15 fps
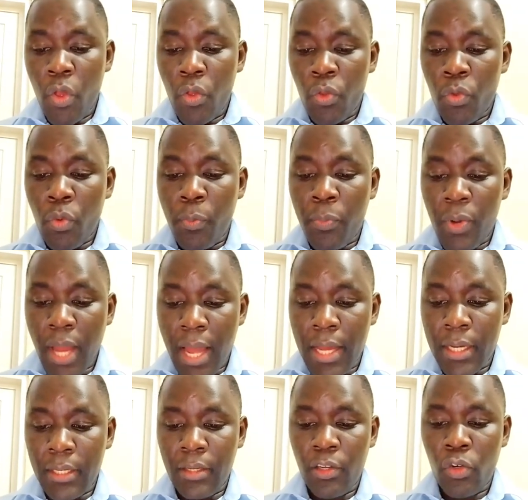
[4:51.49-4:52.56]
you
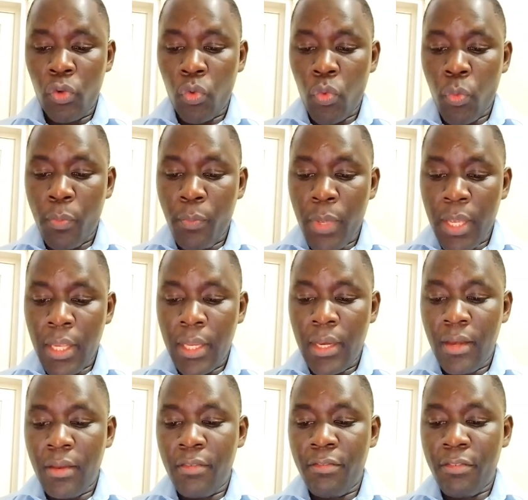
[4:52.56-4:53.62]
plan to be
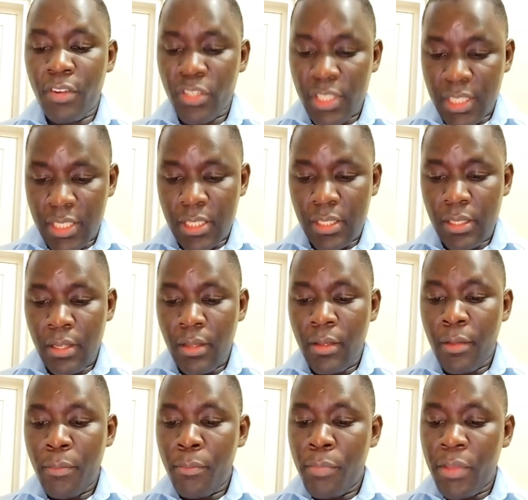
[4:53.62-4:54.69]
divorced
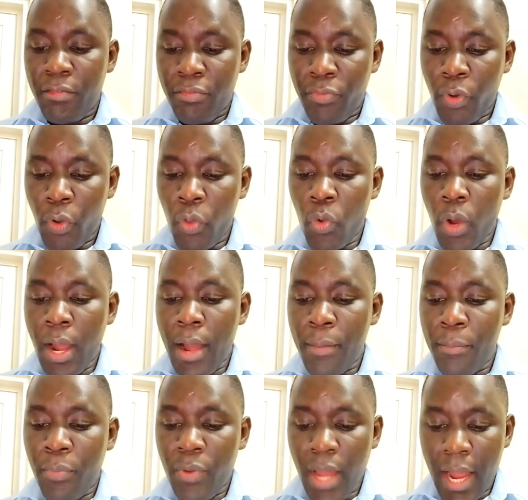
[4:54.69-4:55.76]
before you
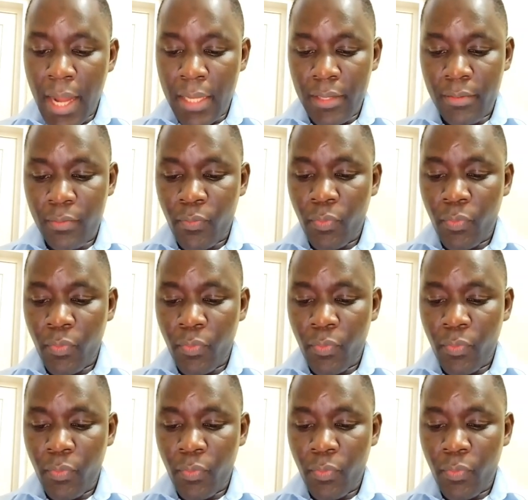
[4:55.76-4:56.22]
apply